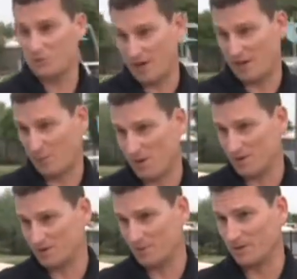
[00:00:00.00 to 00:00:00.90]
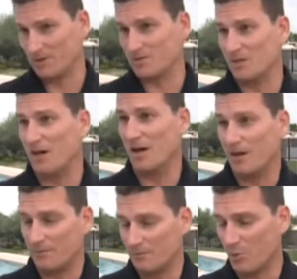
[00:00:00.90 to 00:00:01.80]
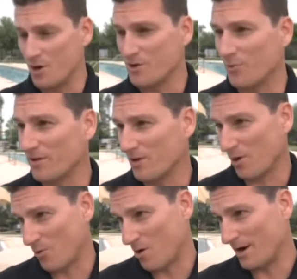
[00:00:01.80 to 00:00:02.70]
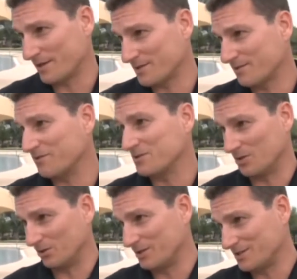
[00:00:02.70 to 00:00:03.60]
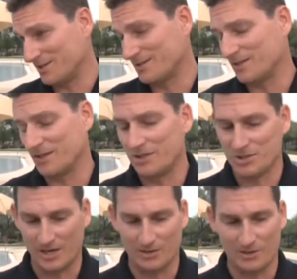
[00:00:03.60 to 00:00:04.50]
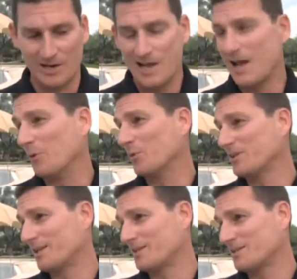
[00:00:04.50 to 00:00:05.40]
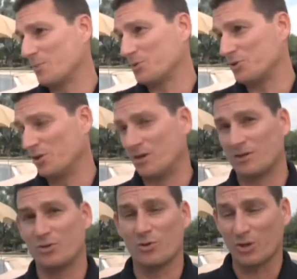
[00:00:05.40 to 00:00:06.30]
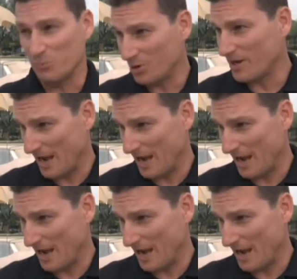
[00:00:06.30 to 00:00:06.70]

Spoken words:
Drowning Awareness Month is partner with our aquatics facilities in the City of Chandler. And we want to take this opportunity to do a community